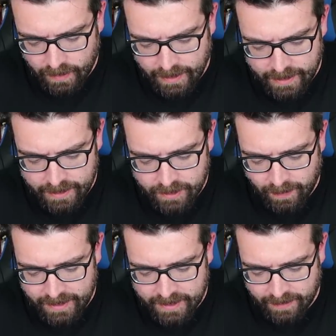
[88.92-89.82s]
He's
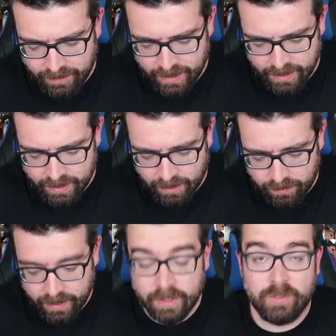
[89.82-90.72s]
27 years
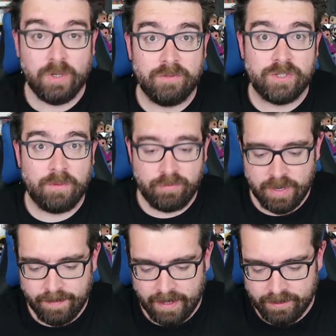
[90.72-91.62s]
old, 12 stone
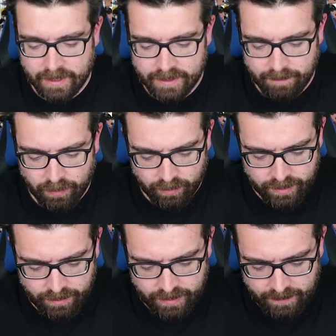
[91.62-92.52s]
3 pounds. That's
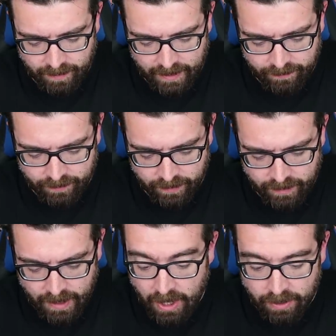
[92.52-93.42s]
important. Who does he play for?
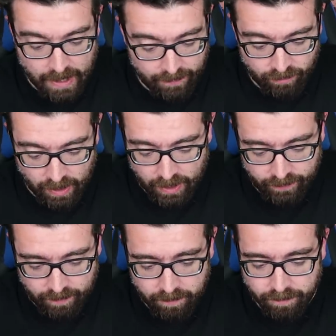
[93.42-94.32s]
Never heard of
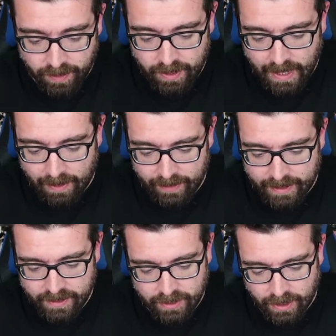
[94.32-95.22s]
him, but now at
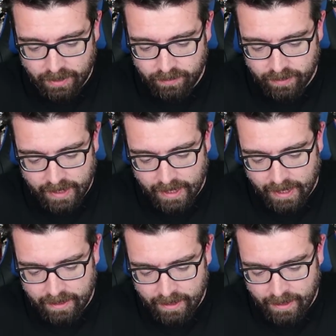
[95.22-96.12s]
least I know who they
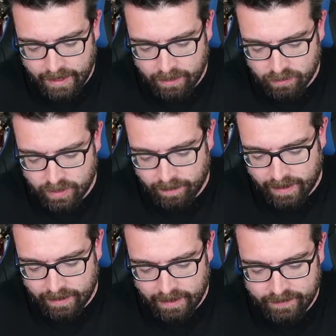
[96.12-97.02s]
are. He can also play
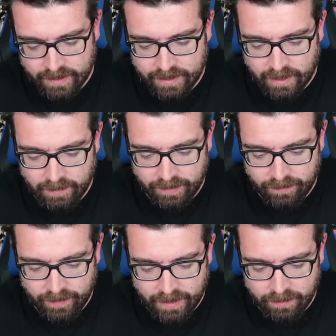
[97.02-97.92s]
on the left-hand side of
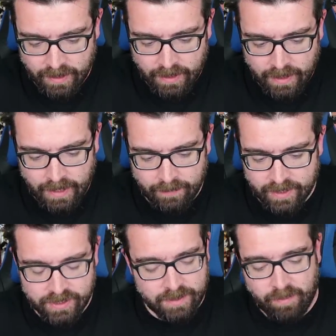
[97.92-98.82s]
midfield. He
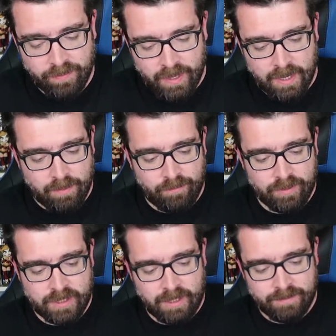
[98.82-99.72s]
wears the number 31 for
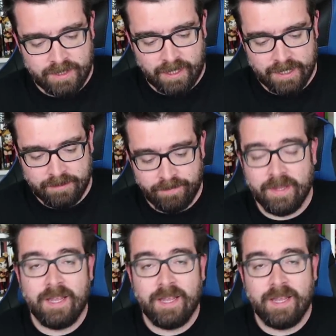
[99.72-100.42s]
his club side.